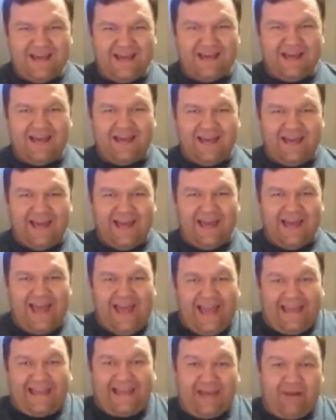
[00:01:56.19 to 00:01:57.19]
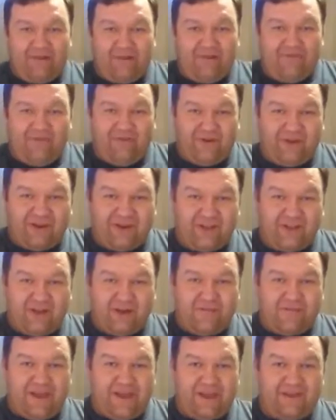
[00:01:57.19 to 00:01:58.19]
I can't wait
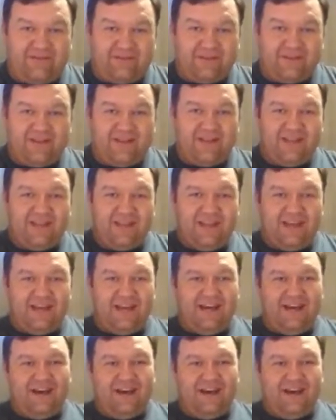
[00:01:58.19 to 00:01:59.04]
for it to come out.